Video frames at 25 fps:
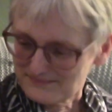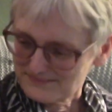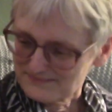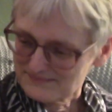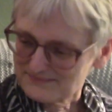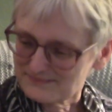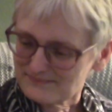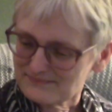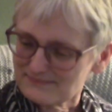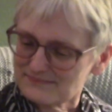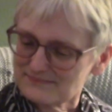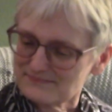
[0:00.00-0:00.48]

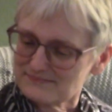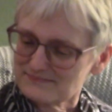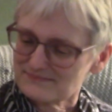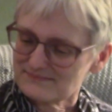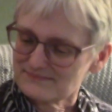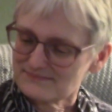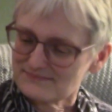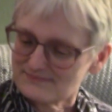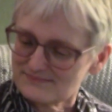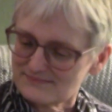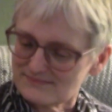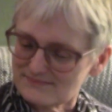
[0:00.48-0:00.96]

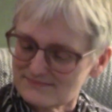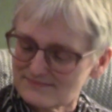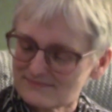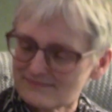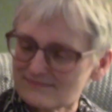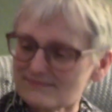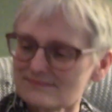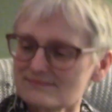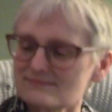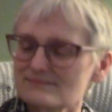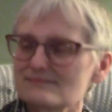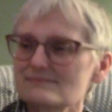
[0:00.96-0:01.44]

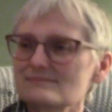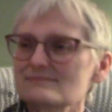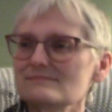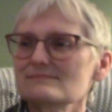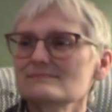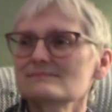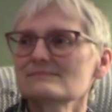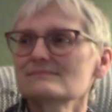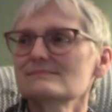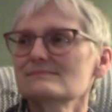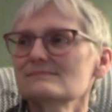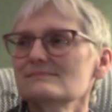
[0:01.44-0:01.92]

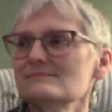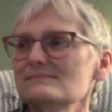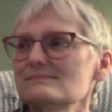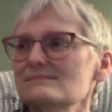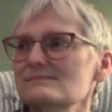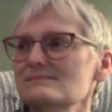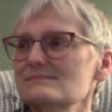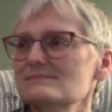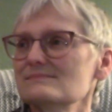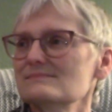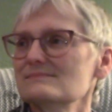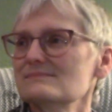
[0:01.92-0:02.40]

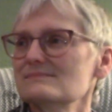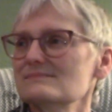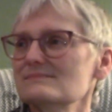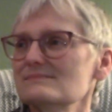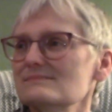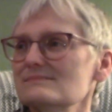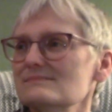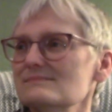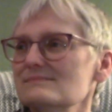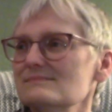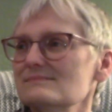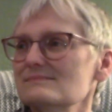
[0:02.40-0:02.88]

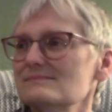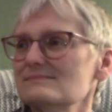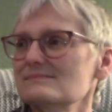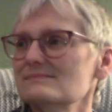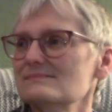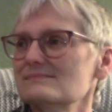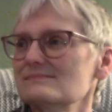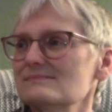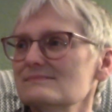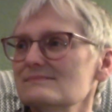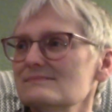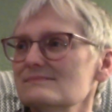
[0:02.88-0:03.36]

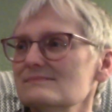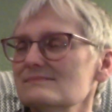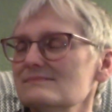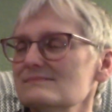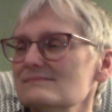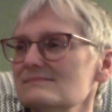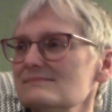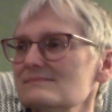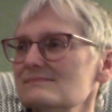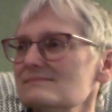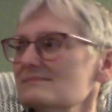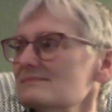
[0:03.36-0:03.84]

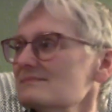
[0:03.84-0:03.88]
The person shown says nothing.